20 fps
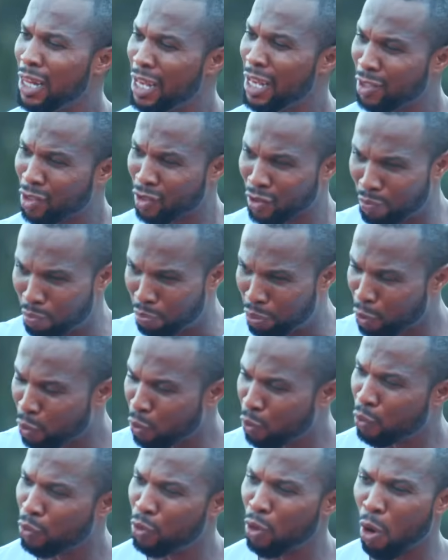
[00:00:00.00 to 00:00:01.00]
Let's
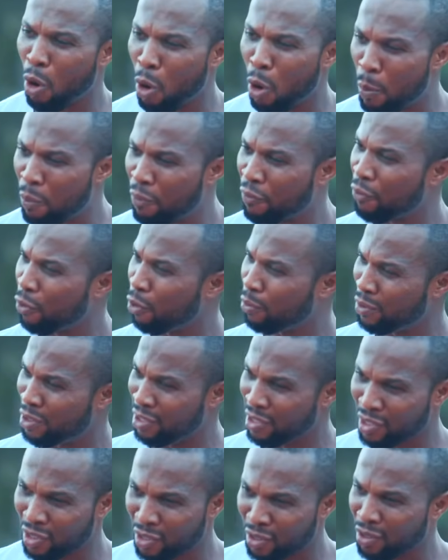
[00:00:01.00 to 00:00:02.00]
build up from
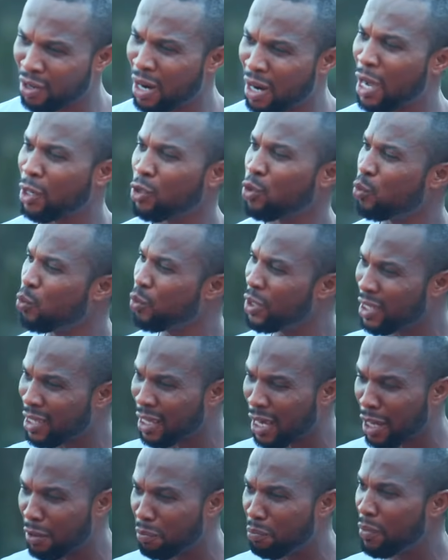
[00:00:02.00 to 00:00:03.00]
the scratch. We
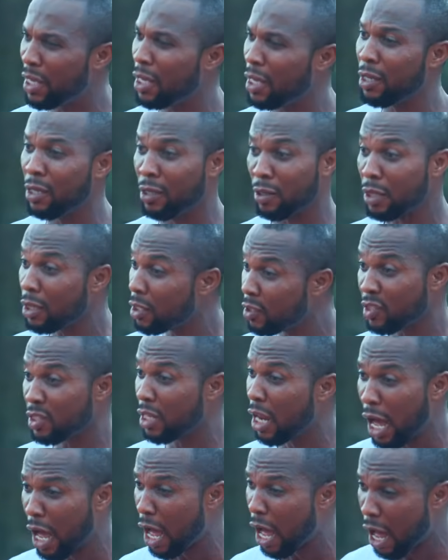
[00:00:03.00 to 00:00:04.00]
can make it.
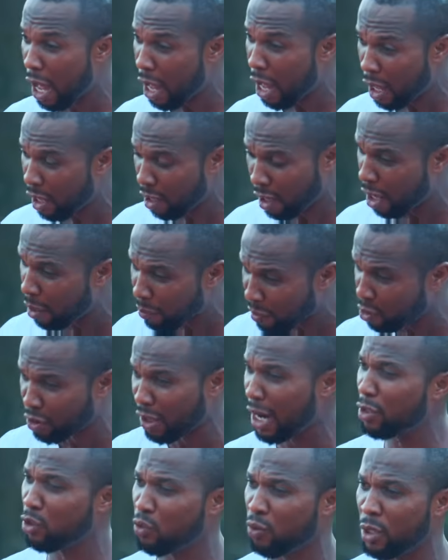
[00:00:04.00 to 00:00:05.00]
Listen, I'm a
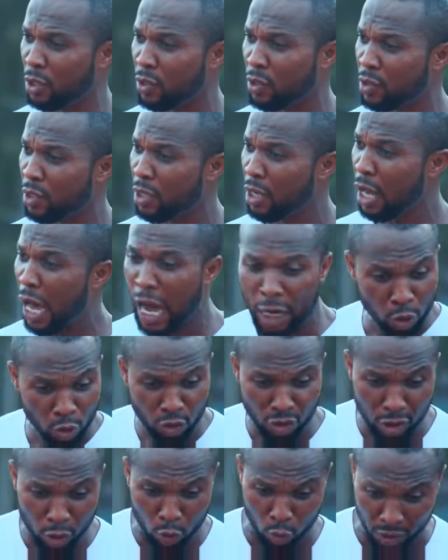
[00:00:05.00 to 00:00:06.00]
graduate. I
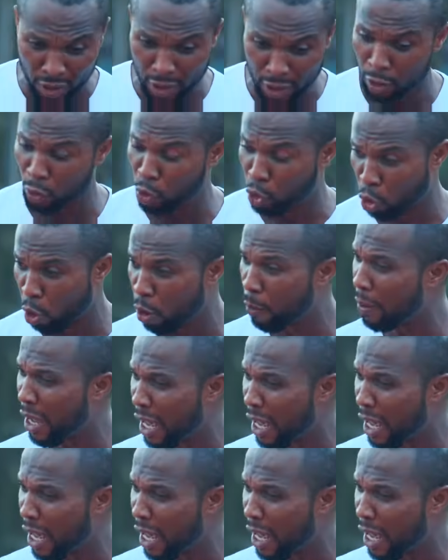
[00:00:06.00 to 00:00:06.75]
just need to get a job